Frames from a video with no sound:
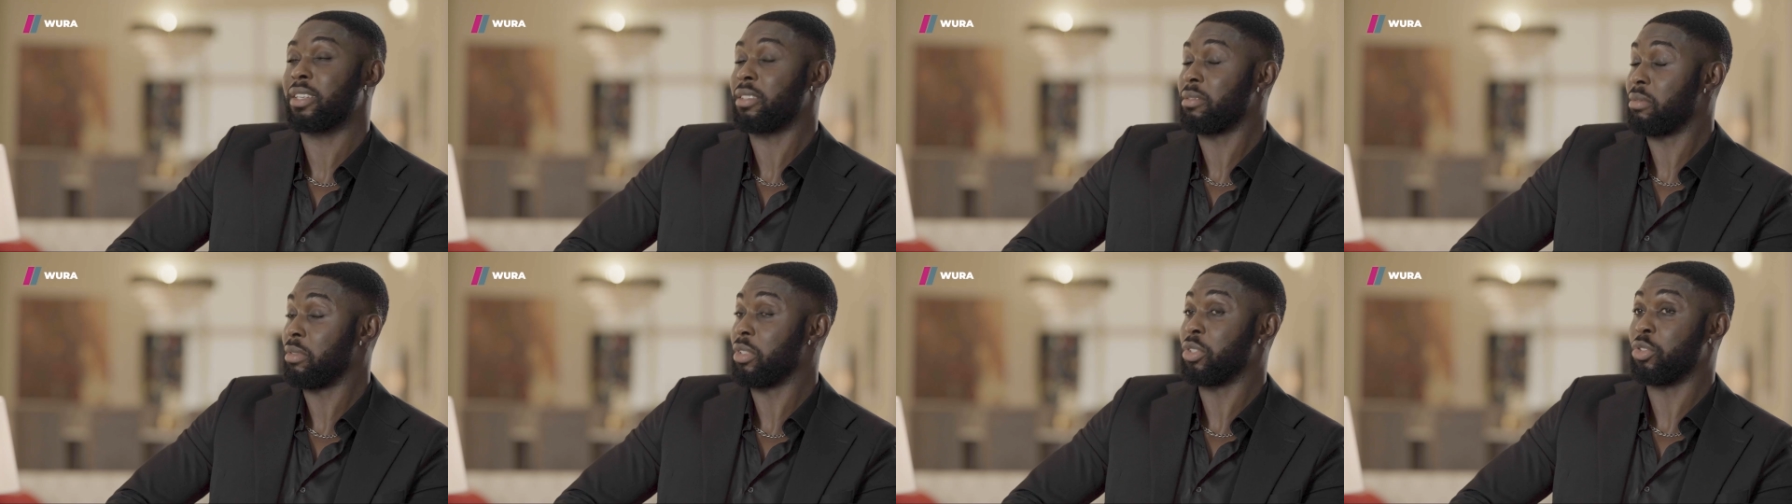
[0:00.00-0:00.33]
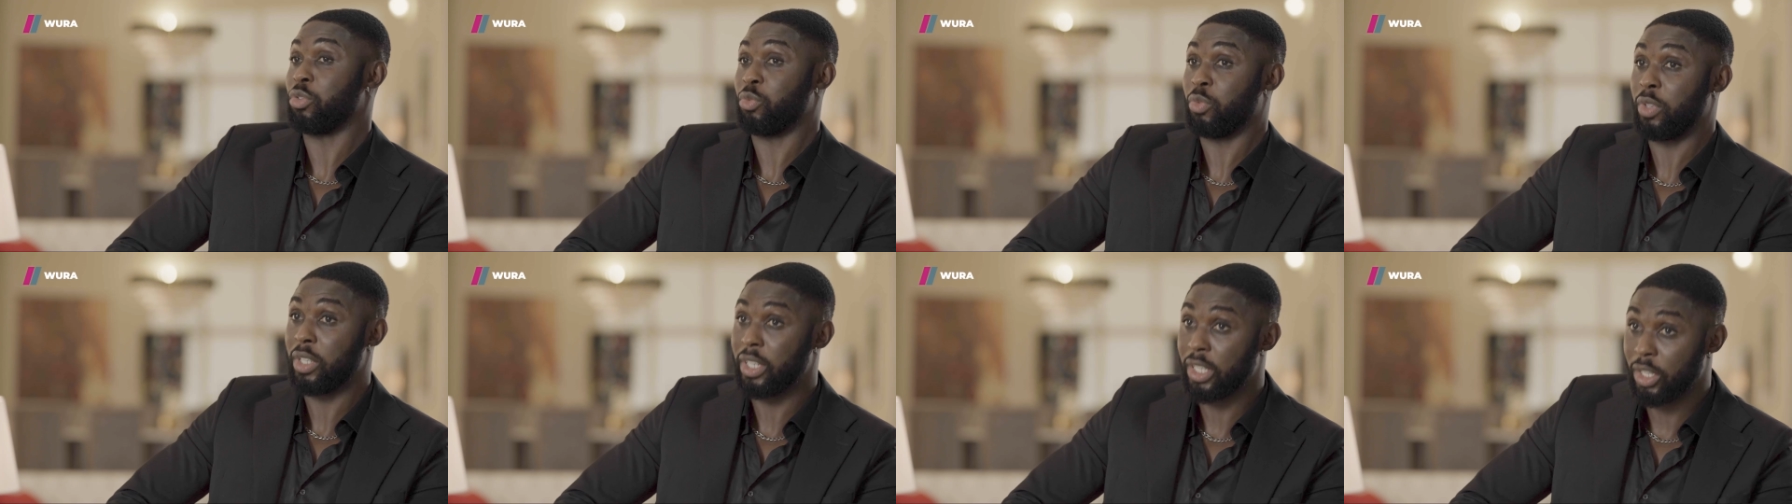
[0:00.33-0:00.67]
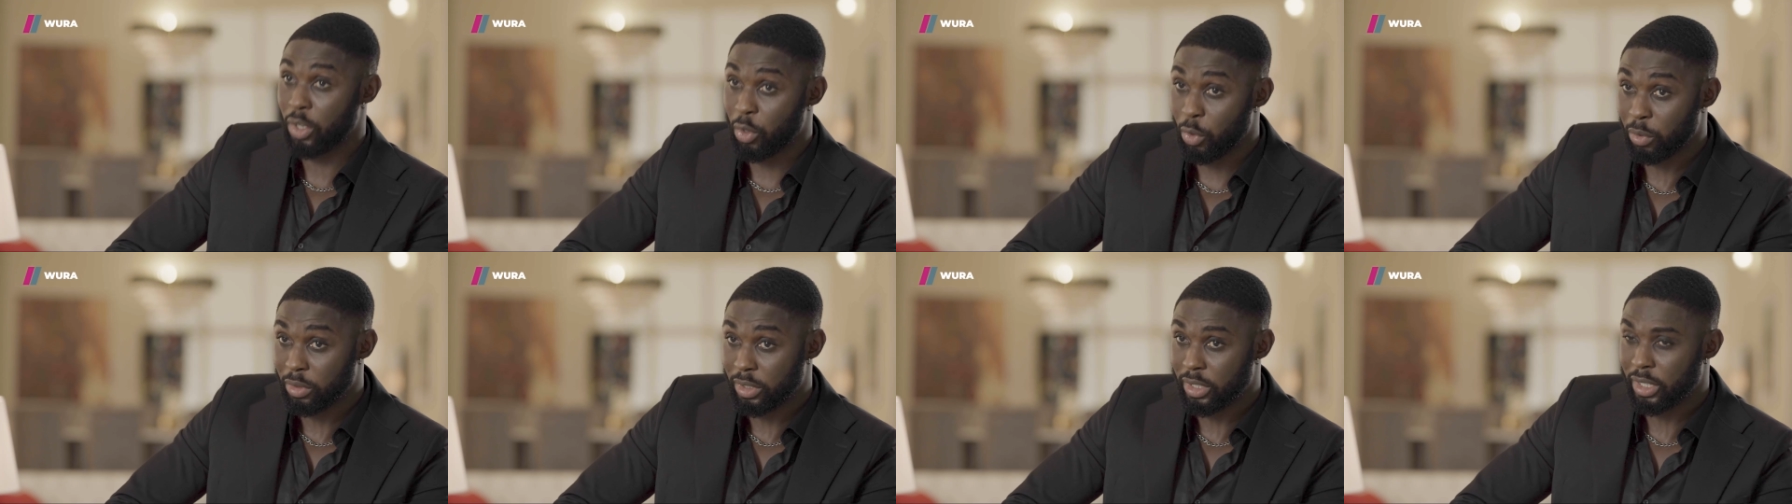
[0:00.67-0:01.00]
there's really
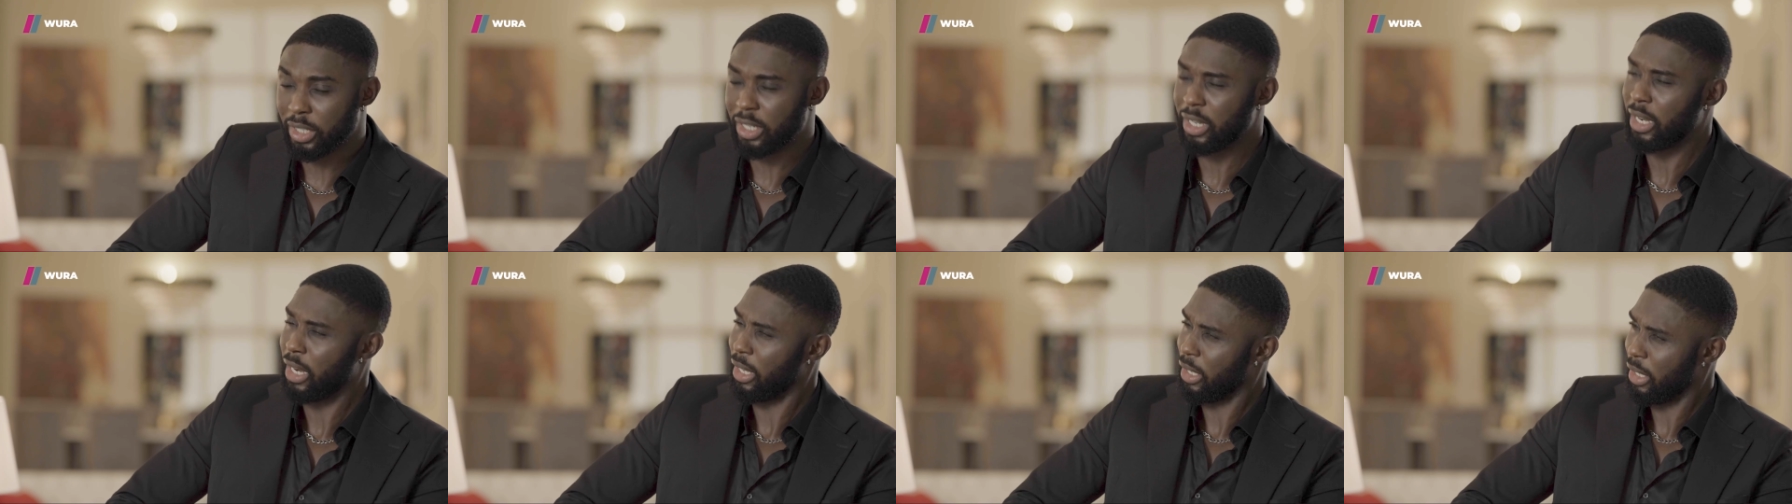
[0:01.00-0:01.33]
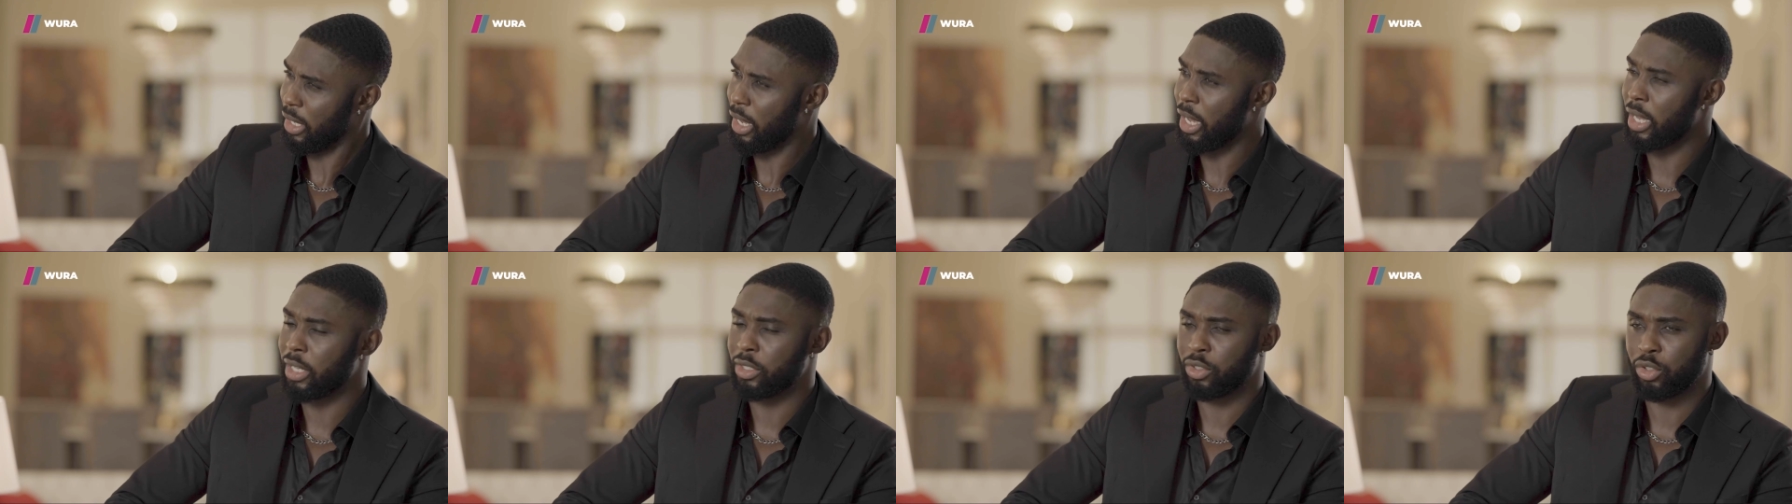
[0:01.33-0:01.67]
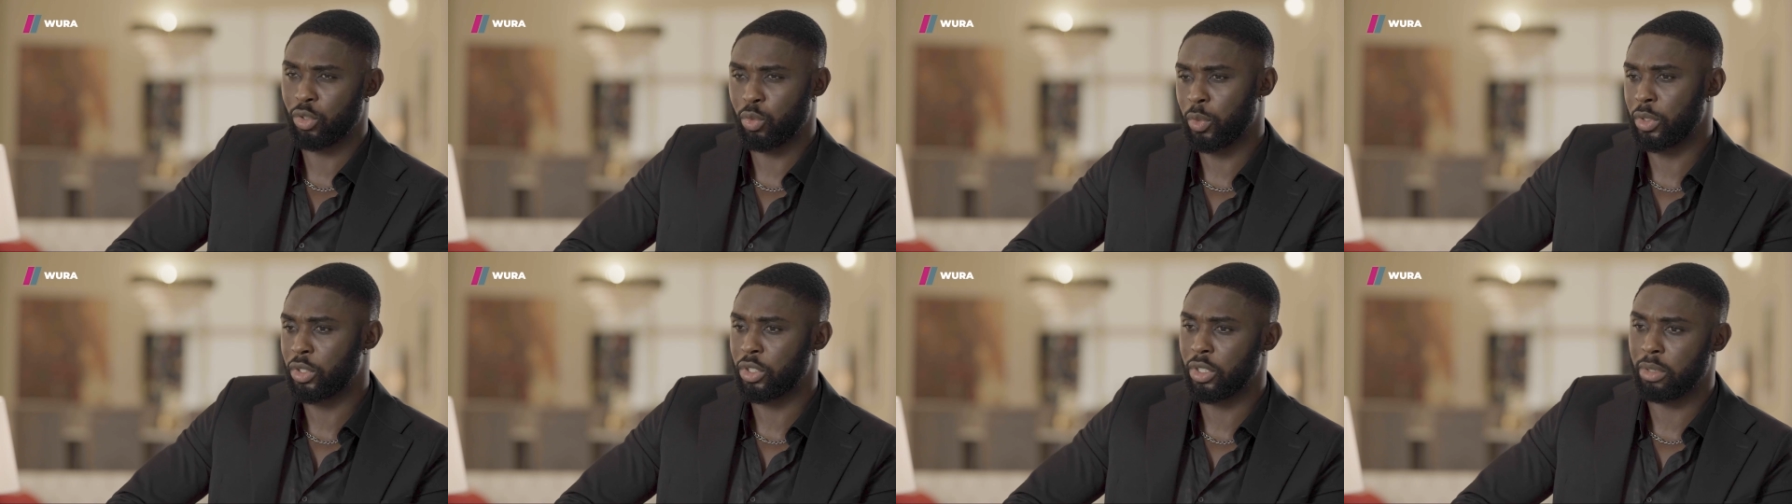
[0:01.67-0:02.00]
gold here. They're like, yeah.
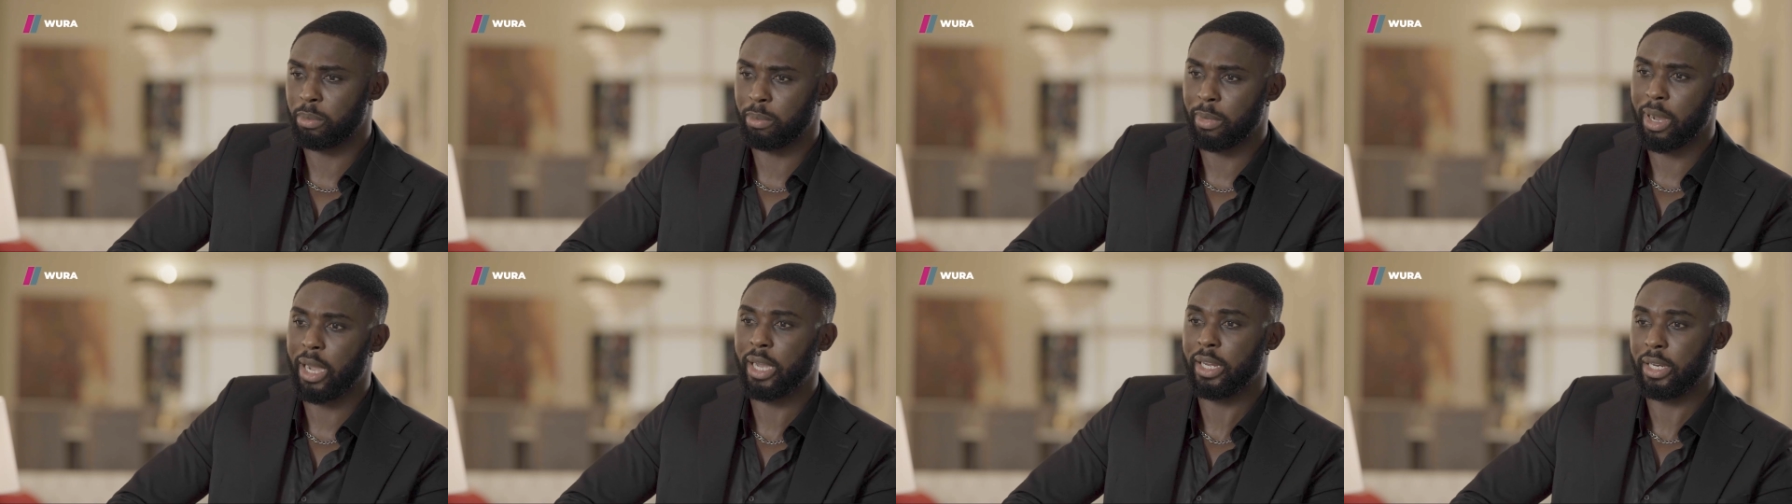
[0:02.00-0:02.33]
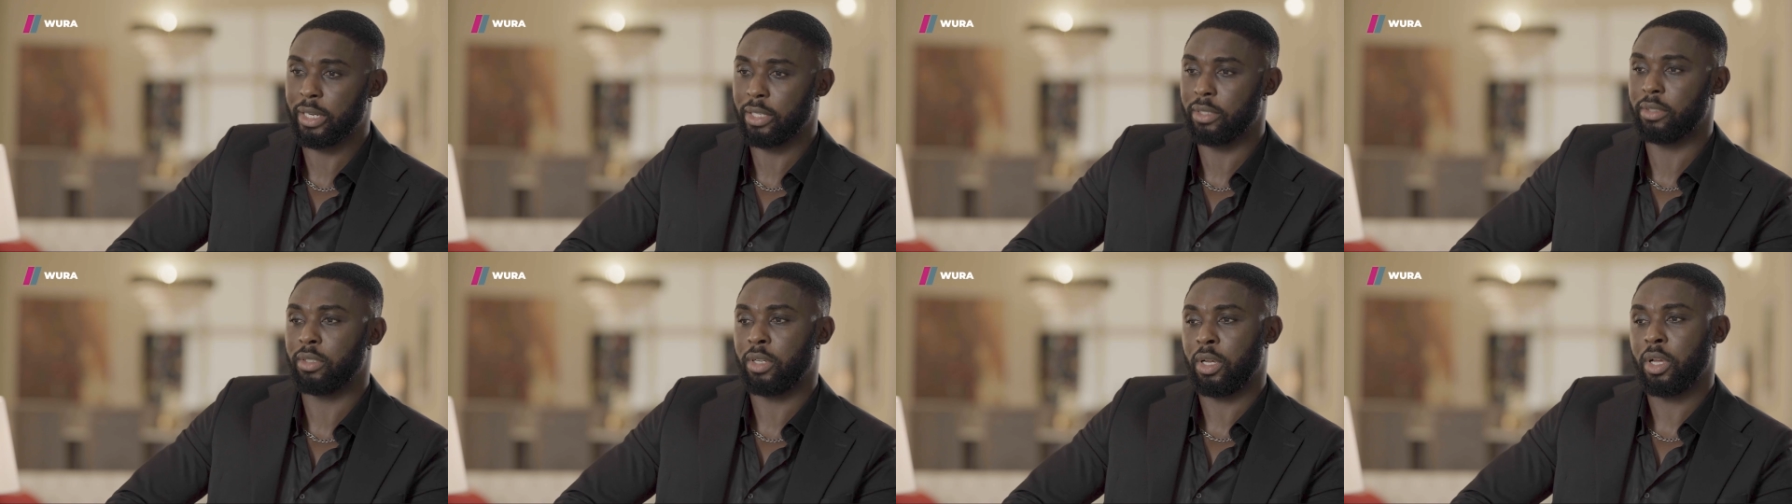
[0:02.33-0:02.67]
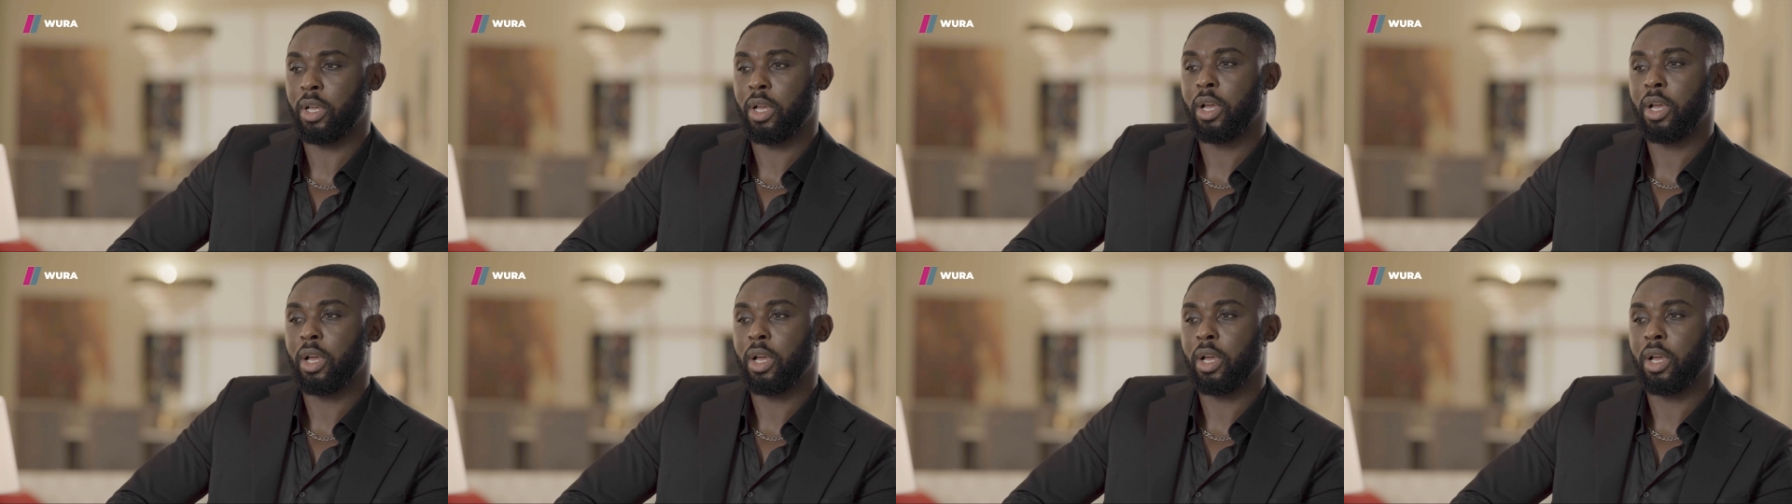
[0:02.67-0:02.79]
So I went to the mine and